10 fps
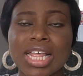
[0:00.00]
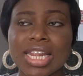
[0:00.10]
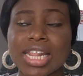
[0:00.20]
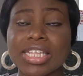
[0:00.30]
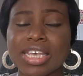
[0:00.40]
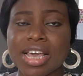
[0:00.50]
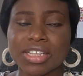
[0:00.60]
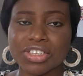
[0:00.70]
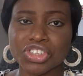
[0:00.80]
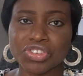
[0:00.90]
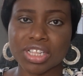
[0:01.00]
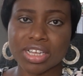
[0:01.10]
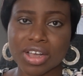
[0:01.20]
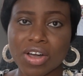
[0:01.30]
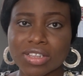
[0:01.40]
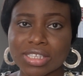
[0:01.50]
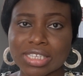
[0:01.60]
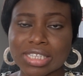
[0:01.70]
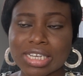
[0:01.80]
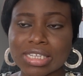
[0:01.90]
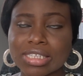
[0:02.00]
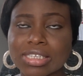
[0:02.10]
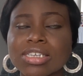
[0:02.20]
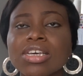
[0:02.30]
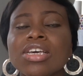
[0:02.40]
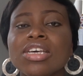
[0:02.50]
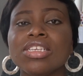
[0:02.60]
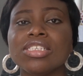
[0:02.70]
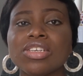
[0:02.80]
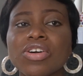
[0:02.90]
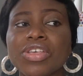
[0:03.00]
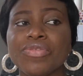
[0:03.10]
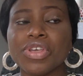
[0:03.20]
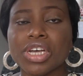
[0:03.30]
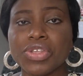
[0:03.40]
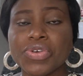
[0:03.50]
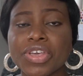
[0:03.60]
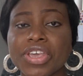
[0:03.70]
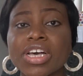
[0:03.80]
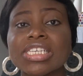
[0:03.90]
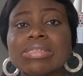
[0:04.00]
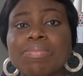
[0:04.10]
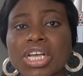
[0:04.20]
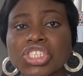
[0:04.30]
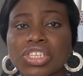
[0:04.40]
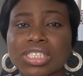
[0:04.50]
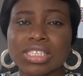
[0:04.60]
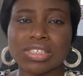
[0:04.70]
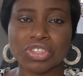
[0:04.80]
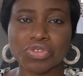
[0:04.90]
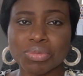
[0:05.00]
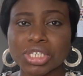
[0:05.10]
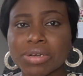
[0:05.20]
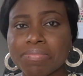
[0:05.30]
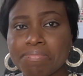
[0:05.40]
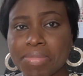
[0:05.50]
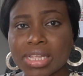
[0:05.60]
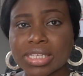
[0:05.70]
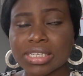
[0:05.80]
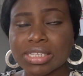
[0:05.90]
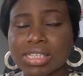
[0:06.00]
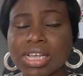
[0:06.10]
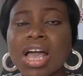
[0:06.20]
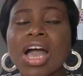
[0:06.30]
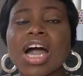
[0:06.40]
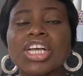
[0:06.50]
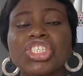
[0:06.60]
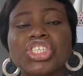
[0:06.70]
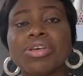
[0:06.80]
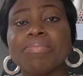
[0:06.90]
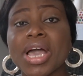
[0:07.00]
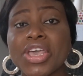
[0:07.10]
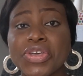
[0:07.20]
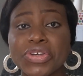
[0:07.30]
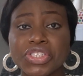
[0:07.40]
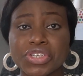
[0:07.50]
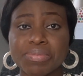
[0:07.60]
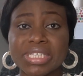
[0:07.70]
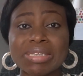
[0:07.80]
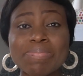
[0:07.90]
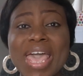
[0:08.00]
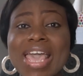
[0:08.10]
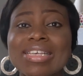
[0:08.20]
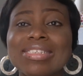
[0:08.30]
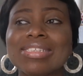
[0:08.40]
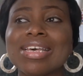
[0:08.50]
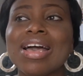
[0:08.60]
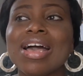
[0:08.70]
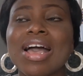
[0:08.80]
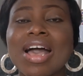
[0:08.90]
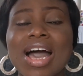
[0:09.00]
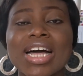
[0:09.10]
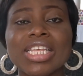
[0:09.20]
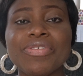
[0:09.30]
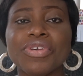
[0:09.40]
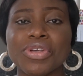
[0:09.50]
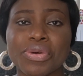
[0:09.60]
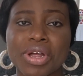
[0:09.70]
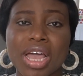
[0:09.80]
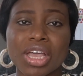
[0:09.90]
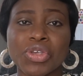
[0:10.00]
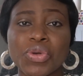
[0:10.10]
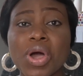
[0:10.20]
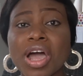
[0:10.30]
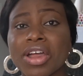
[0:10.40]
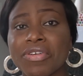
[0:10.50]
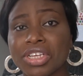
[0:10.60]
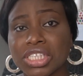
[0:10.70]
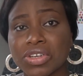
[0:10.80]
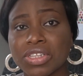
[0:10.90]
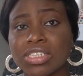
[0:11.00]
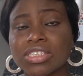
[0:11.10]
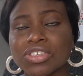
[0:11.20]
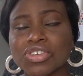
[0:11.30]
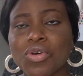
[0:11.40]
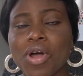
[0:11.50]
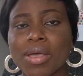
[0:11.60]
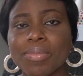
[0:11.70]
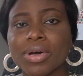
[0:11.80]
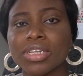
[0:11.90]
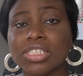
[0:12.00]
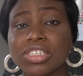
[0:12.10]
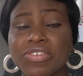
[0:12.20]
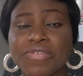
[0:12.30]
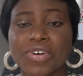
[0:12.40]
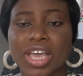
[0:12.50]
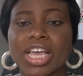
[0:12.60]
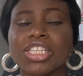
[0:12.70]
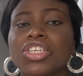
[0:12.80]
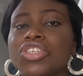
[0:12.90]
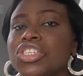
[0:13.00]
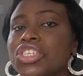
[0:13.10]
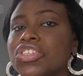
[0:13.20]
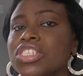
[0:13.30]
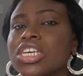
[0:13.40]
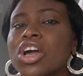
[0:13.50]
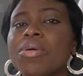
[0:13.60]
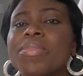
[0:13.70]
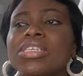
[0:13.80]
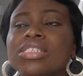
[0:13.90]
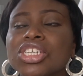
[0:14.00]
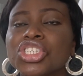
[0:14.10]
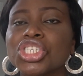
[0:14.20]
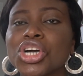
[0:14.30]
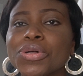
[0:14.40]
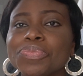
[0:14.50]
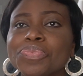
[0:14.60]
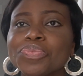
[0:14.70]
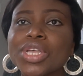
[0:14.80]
lady here in Australian continent. So if you are new here, smash on that subscription button and join my YouTube space. And if you are a returning subscriber, do not forget to use the comment section,